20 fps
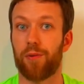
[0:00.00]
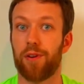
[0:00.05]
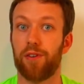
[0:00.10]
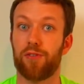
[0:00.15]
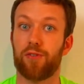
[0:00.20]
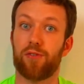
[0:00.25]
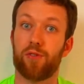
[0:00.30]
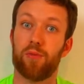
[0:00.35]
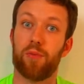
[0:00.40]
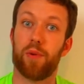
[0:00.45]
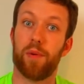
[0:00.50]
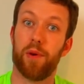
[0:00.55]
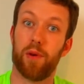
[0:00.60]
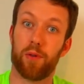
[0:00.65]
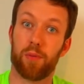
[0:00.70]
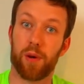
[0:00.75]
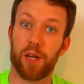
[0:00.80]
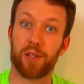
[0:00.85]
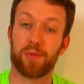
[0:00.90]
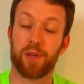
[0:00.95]
whereas some of the
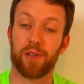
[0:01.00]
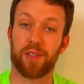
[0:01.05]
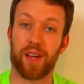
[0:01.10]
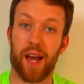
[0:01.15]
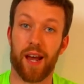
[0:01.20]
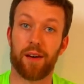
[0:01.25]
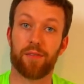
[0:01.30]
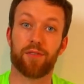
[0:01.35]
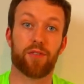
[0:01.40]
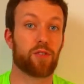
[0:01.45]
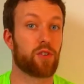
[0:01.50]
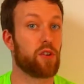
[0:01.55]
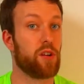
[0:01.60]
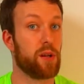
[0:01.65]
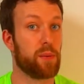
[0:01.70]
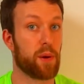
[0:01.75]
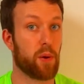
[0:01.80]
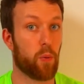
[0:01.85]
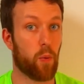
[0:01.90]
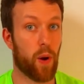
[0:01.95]
other Macebells have, so they've got a
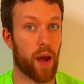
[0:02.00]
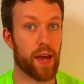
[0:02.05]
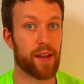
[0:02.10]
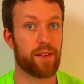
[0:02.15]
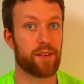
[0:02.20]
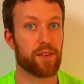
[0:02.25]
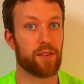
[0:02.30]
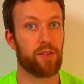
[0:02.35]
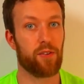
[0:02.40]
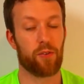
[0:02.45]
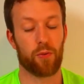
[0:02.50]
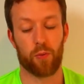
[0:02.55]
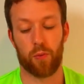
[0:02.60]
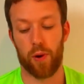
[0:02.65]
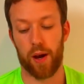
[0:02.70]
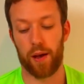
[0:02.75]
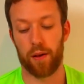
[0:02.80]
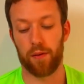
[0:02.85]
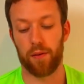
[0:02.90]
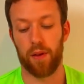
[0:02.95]
little bit wet as
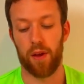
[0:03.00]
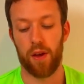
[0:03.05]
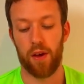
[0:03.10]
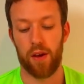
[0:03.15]
well.